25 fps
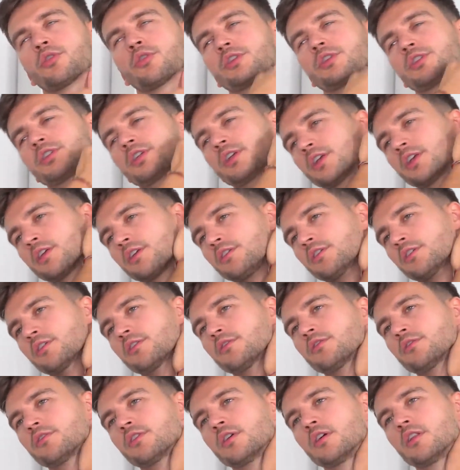Just take the
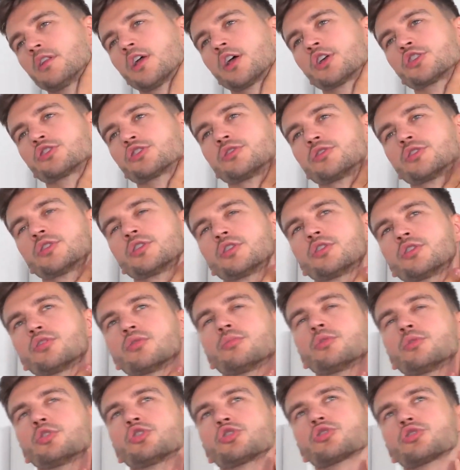muscle and
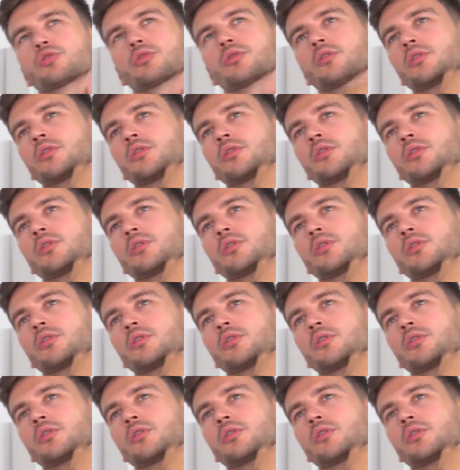smooth it.